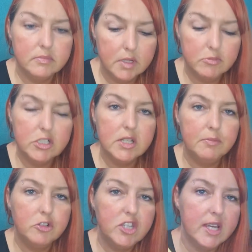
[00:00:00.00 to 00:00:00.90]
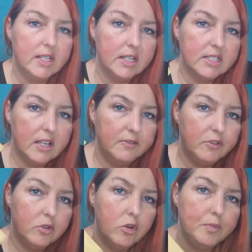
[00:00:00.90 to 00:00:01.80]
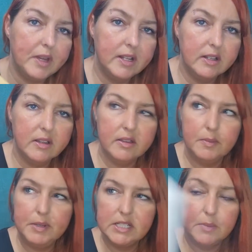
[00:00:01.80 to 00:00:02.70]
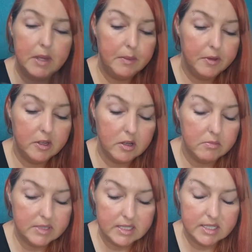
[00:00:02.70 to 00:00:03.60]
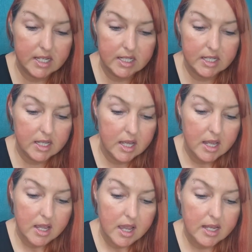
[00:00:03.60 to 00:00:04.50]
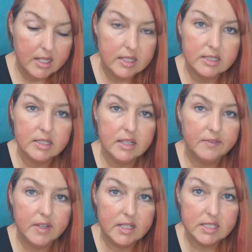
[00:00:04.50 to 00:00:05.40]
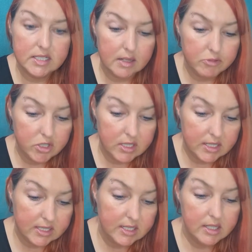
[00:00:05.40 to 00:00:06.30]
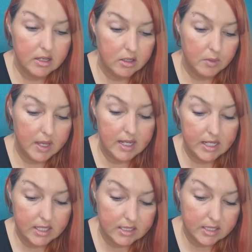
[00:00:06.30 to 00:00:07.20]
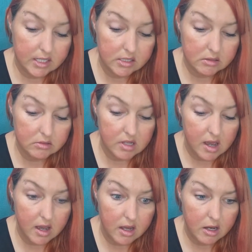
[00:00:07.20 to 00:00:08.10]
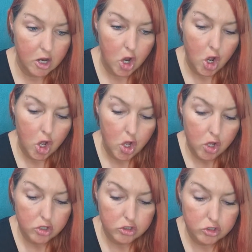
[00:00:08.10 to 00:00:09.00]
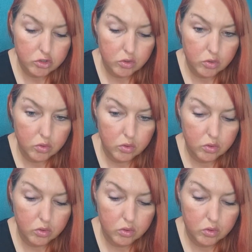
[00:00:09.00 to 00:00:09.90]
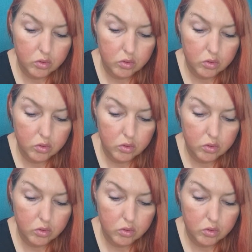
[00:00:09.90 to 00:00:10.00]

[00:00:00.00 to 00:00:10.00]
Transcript: I'm just double checking this envelope and the piece of paper that comes inside it, and it doesn't give you a description, it doesn't tell you what any of these crystals are. So